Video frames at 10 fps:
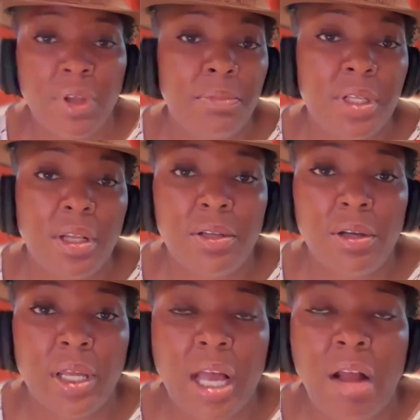I'm telling
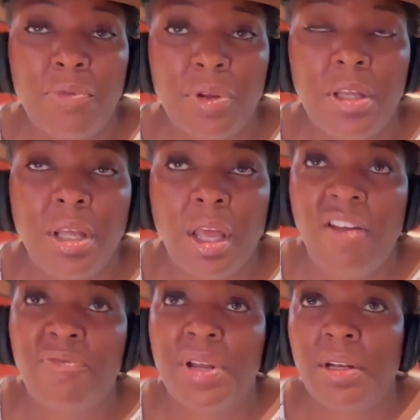y'all, like I really
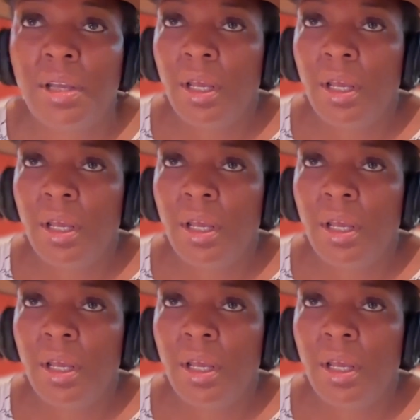have been